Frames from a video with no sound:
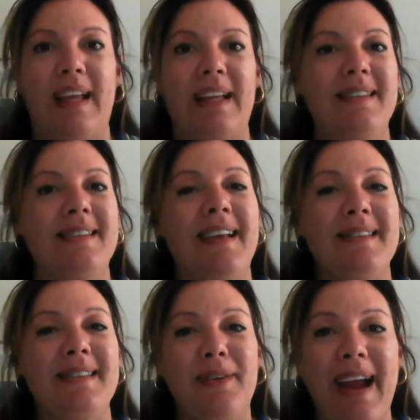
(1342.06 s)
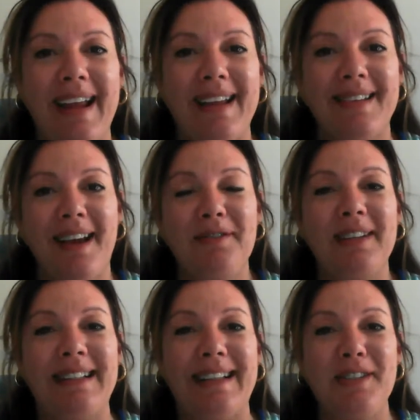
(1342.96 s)
That sounds great. I
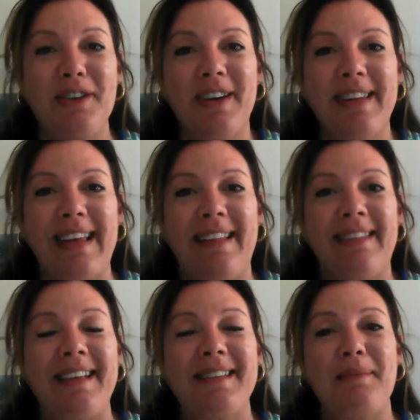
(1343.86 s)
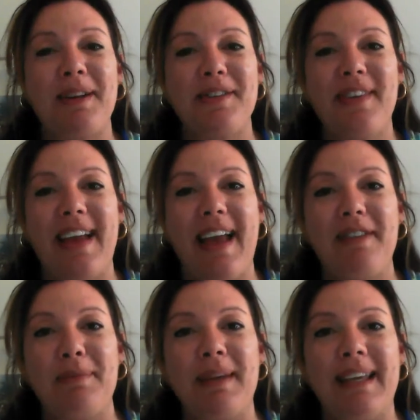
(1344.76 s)
really enjoyed that. Thanks so much for
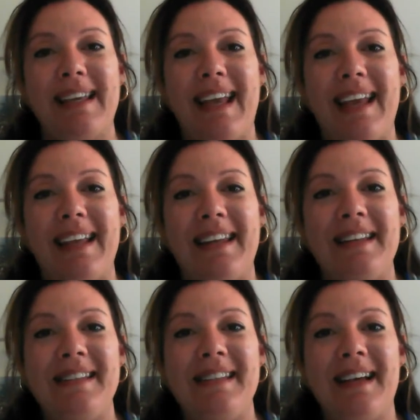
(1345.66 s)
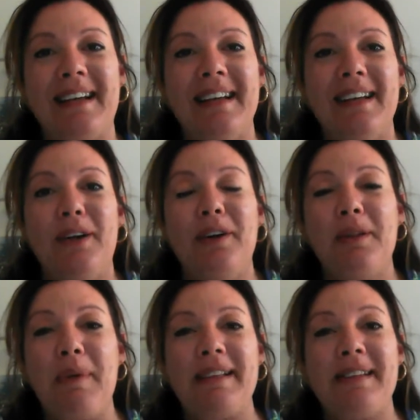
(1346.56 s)
having me again, and all the
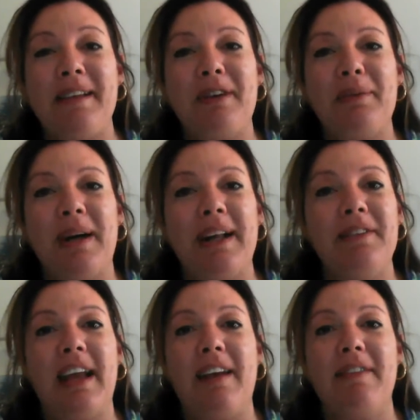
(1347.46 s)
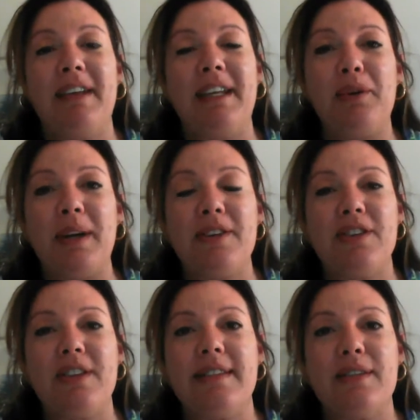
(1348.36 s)
best, everyone. If you have any
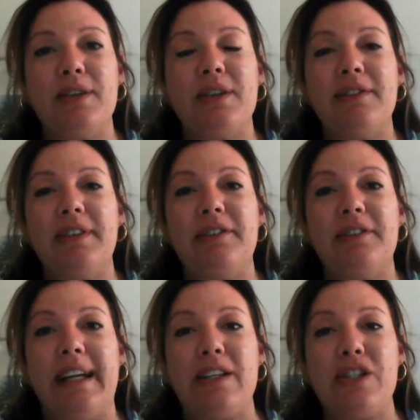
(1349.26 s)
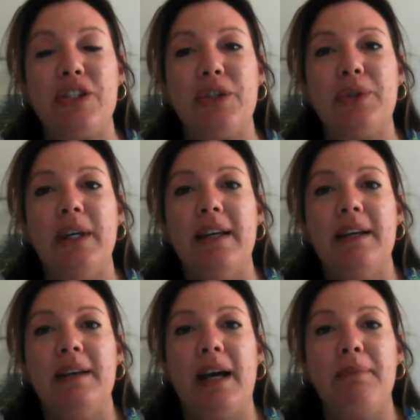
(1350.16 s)
questions at all, feel free to
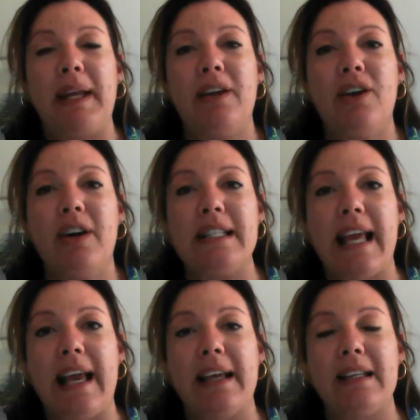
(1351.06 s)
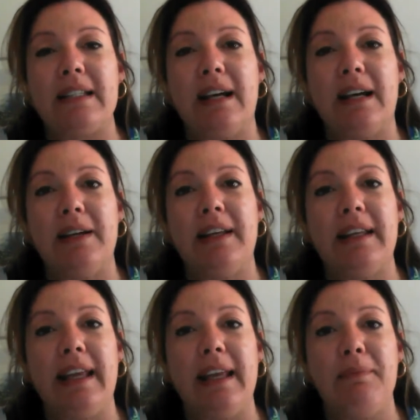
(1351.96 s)
make contact. You can
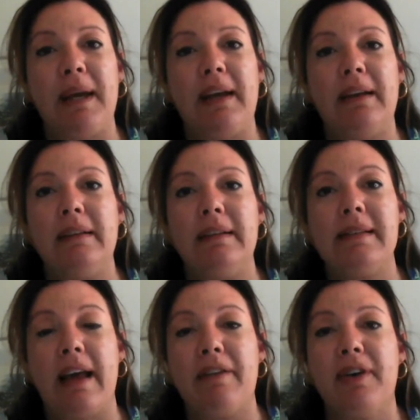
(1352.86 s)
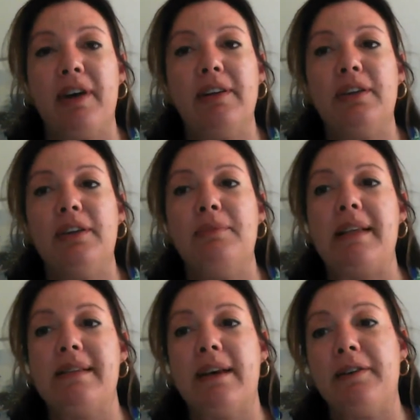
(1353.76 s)
email Saffron or
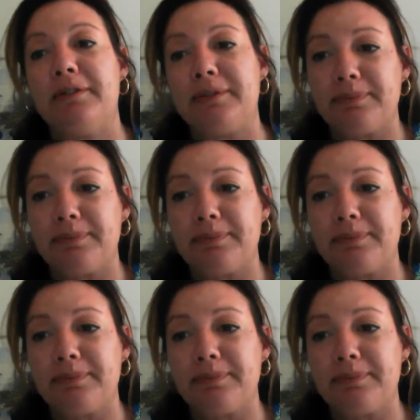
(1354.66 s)
myself.